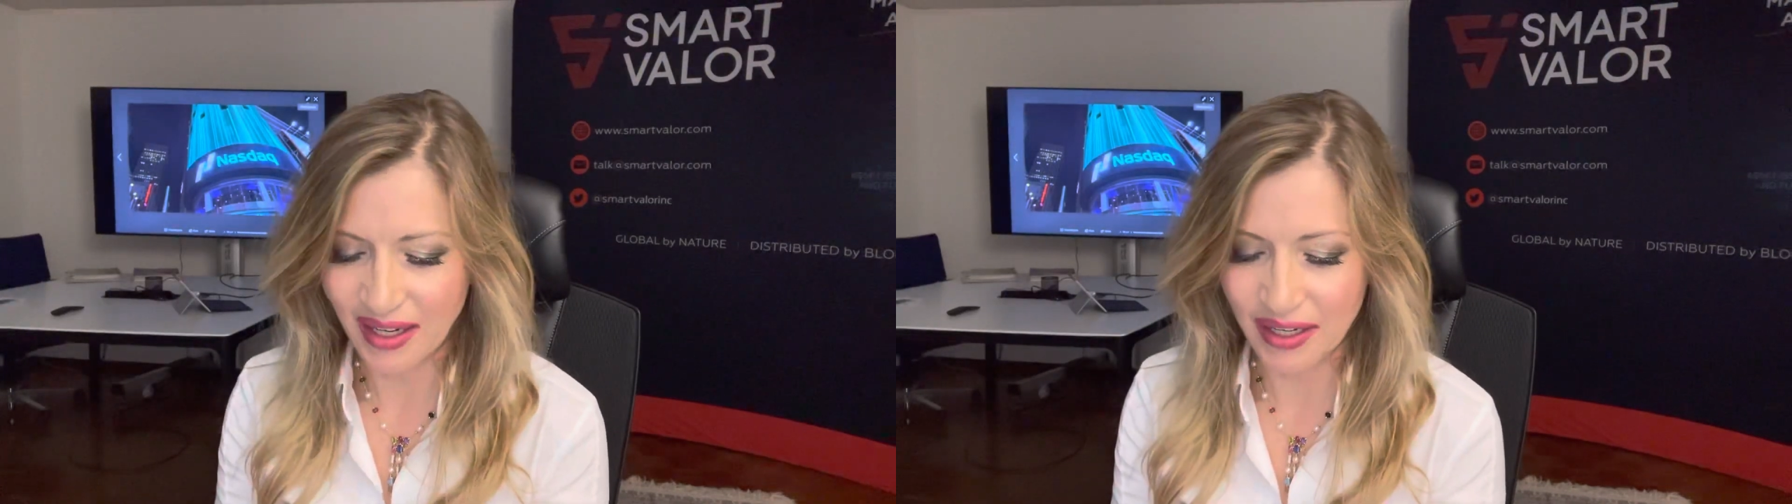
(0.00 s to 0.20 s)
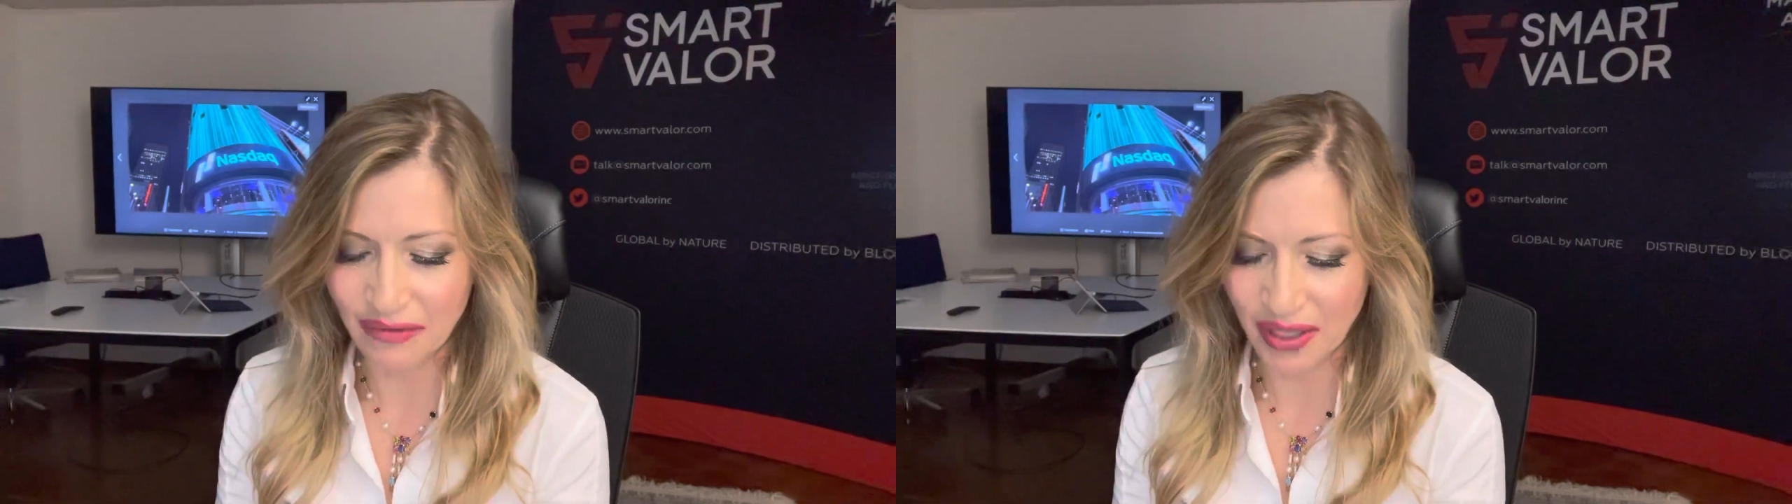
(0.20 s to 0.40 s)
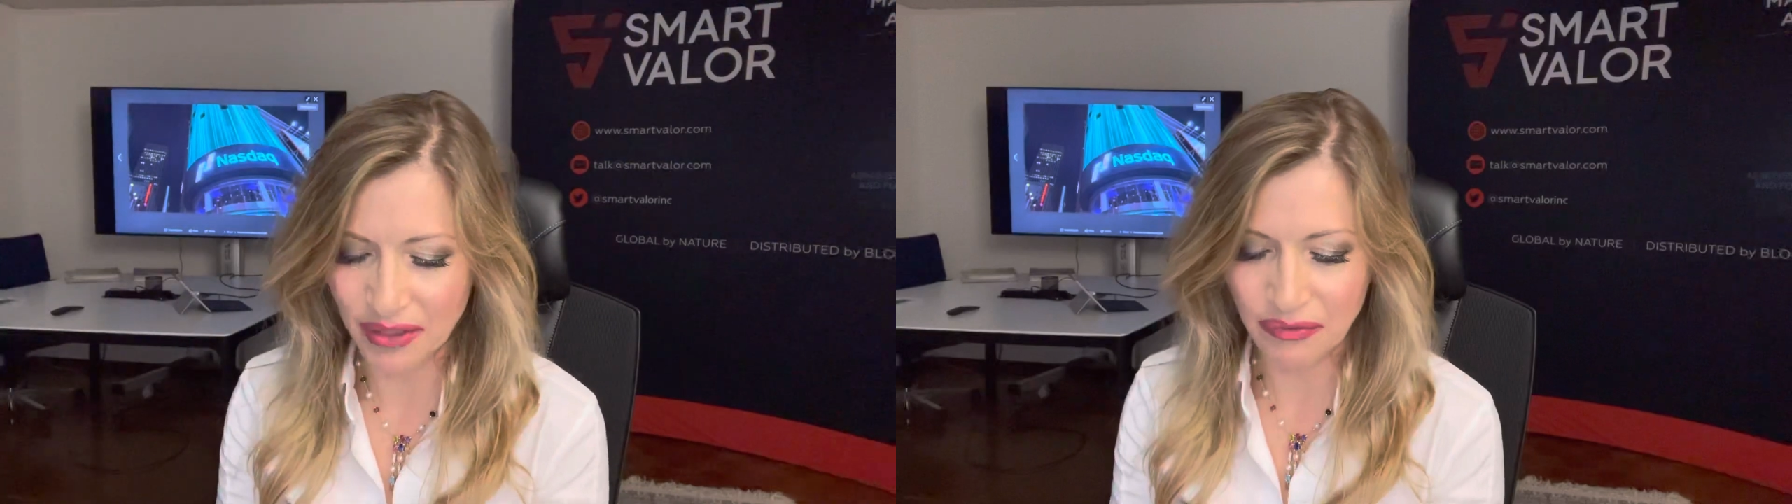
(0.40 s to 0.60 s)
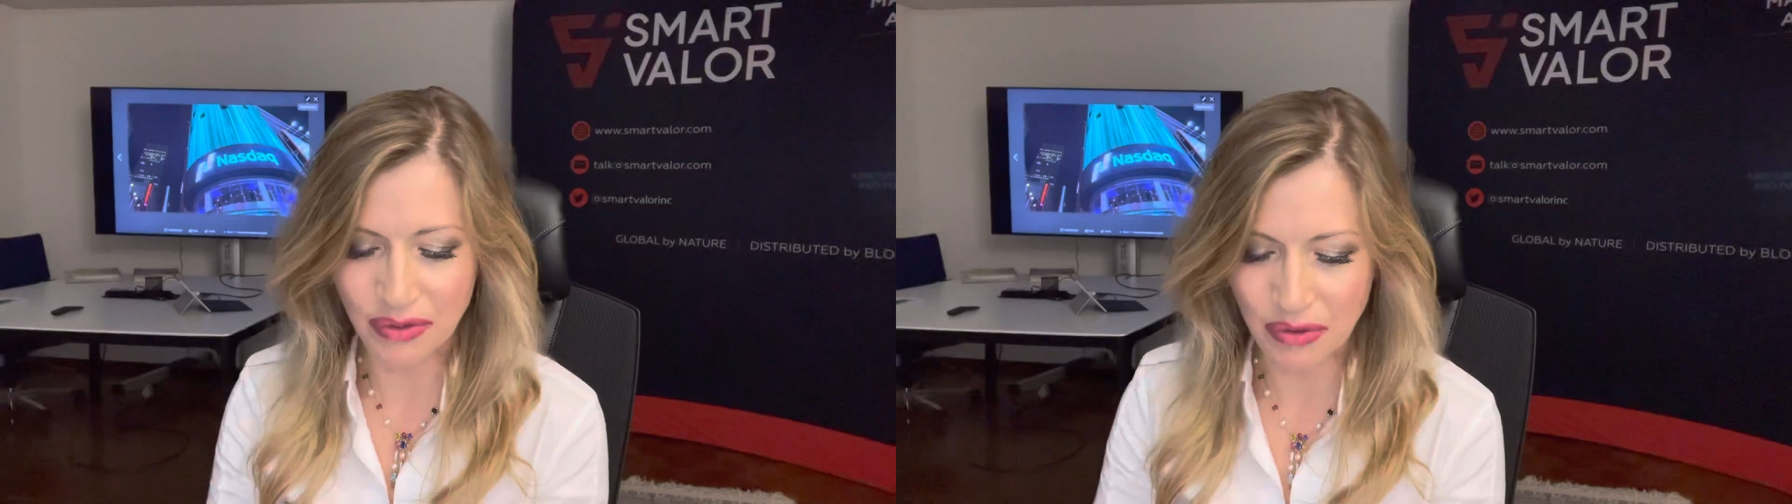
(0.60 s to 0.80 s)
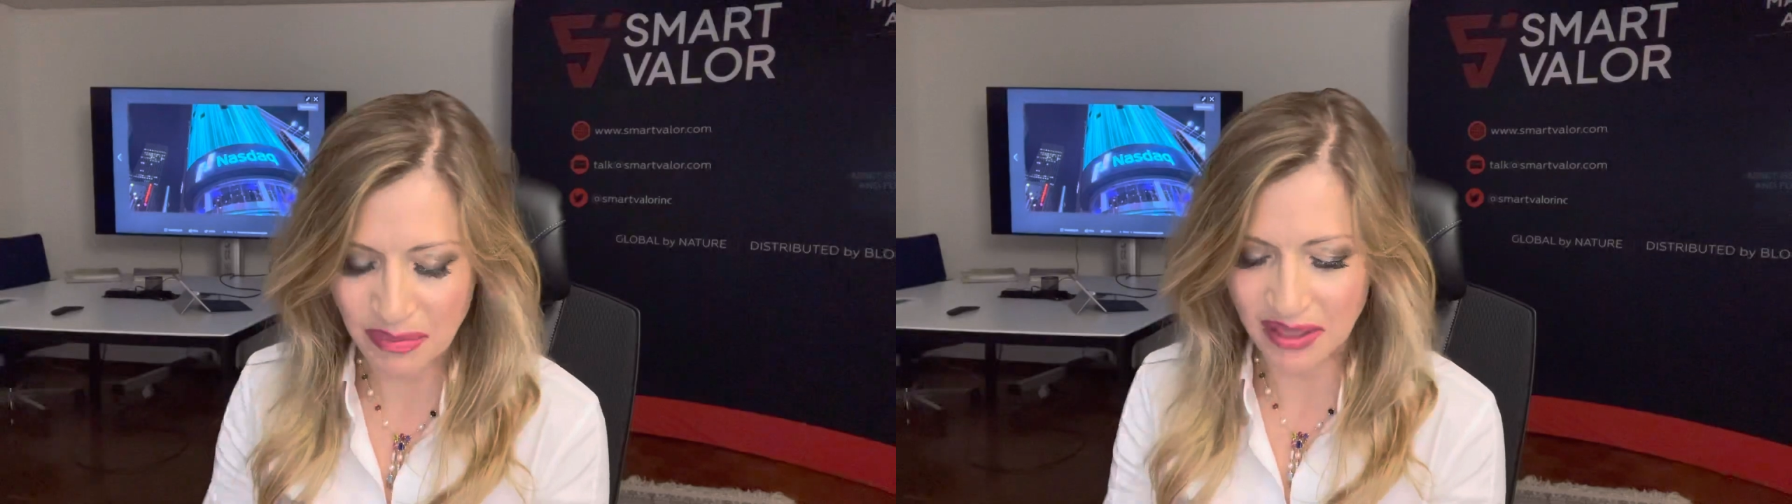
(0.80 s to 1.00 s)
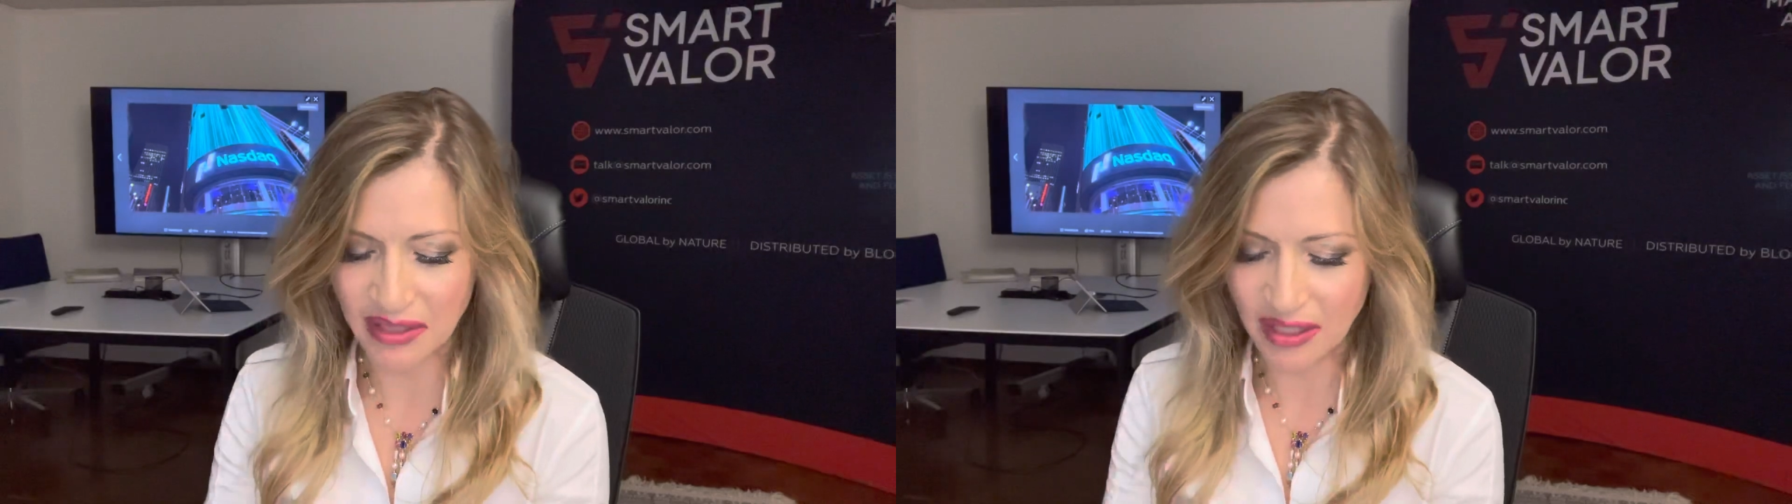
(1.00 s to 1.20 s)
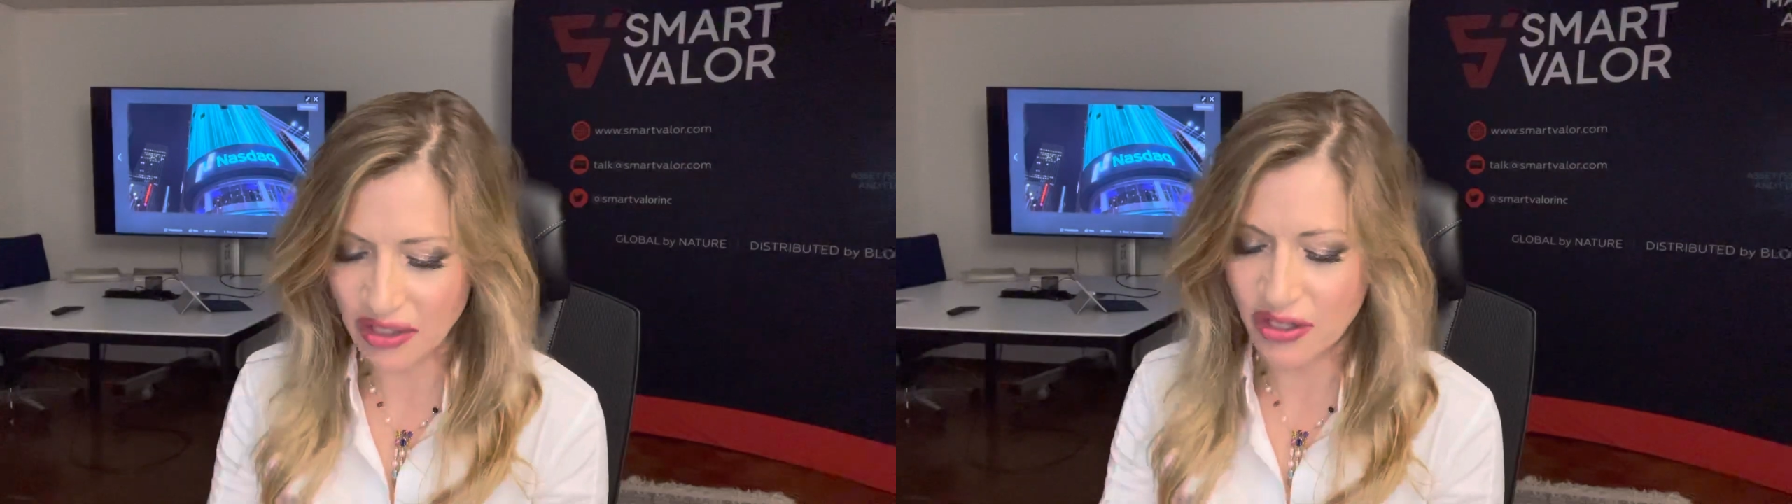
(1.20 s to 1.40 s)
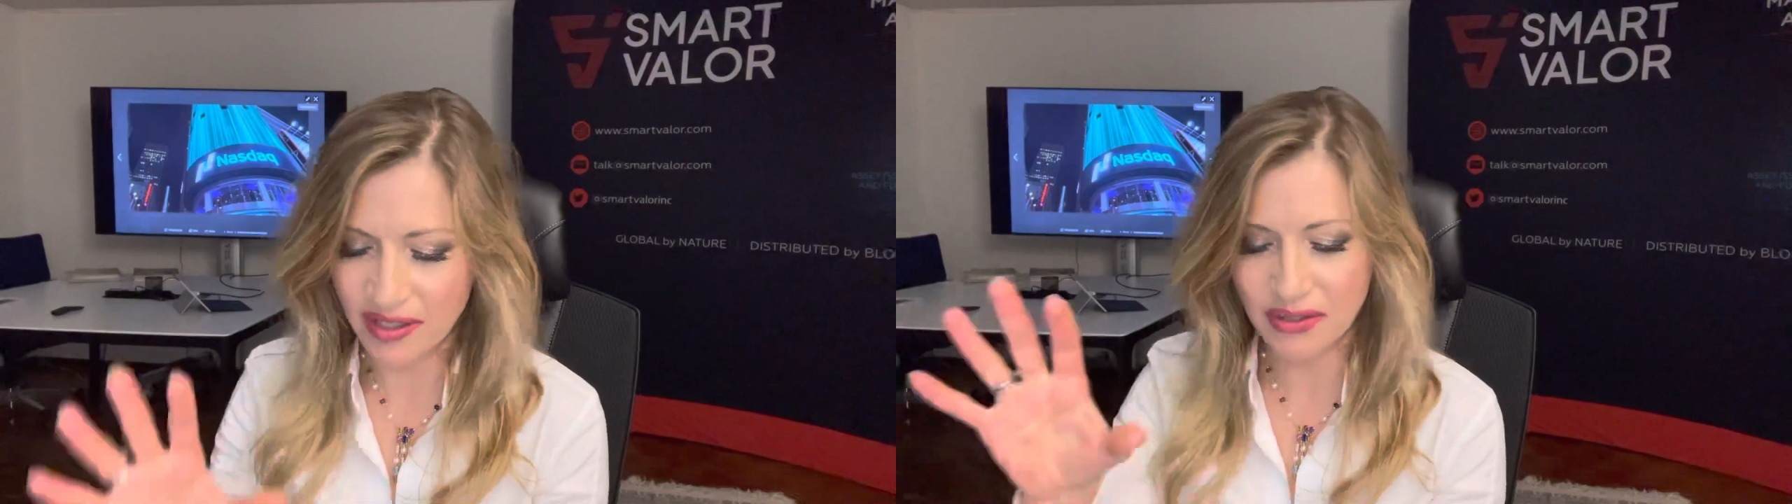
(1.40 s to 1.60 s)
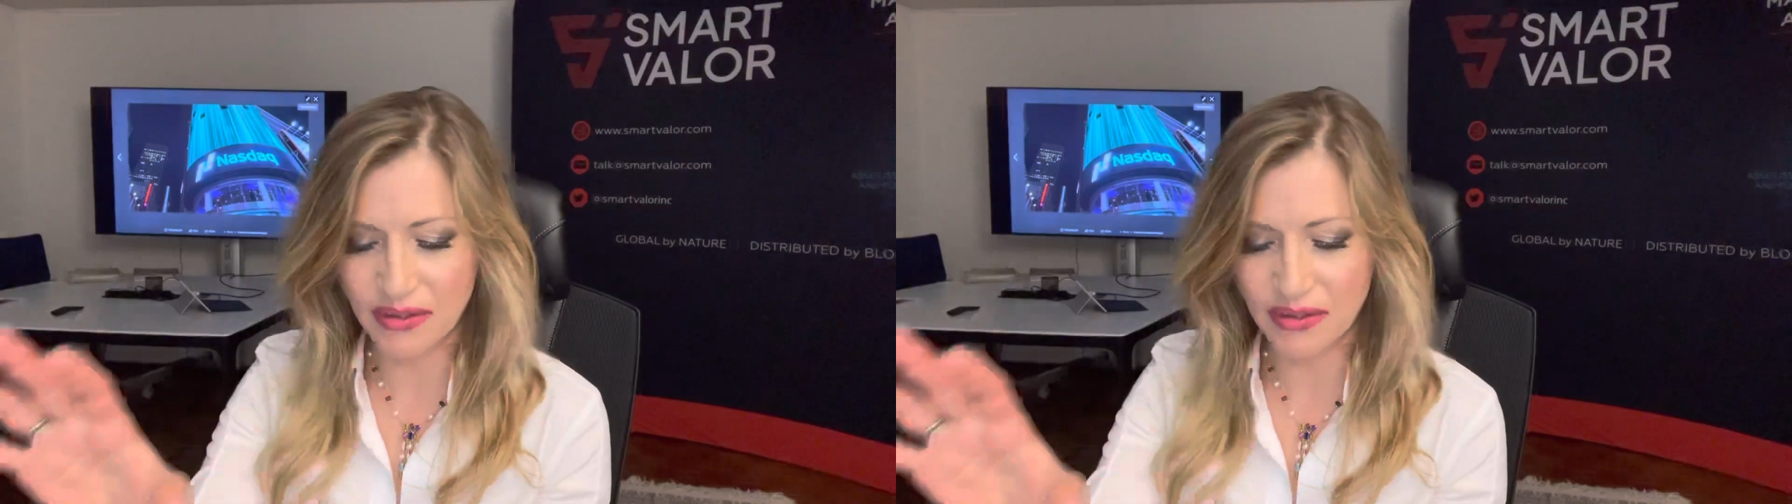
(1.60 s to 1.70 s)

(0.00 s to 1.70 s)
in one of European countries.